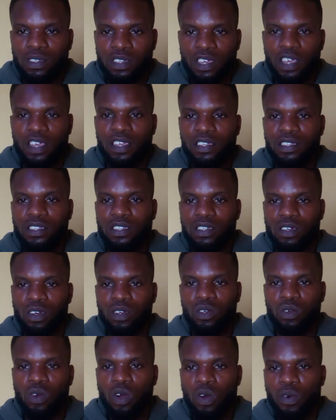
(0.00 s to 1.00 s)
change
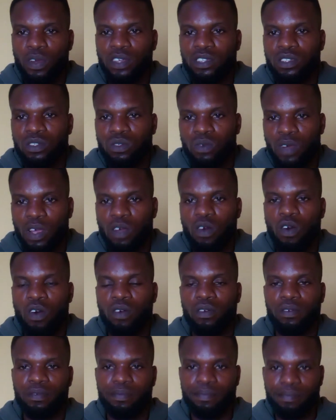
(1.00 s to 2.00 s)
or you always work
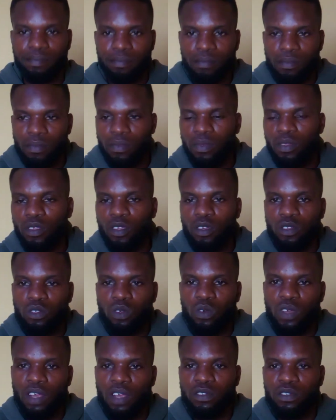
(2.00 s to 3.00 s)
on.
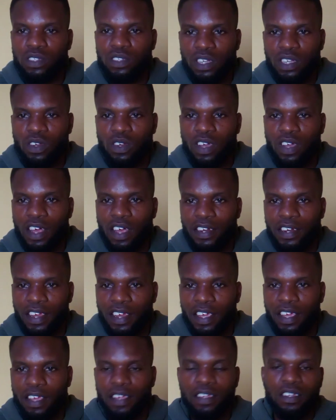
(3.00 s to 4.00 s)
So you have to send your car
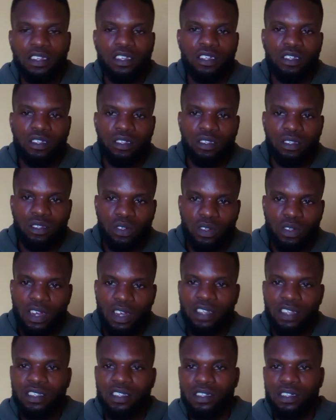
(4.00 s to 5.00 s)
there so
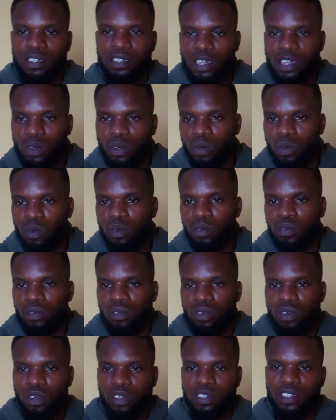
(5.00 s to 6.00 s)
that they will
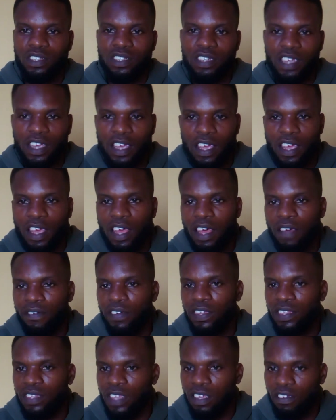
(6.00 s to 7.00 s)
cross check
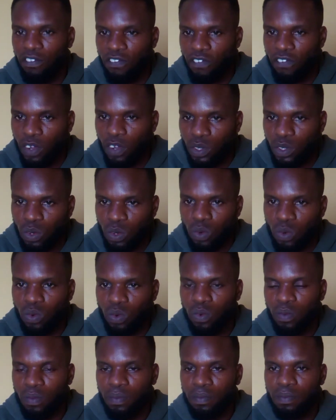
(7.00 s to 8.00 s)
everything for
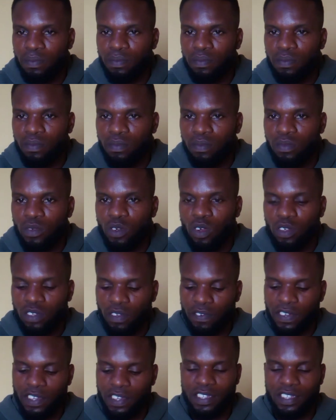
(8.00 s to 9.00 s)
you.
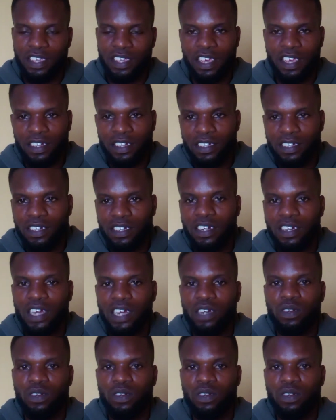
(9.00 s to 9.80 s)
Because of the schedule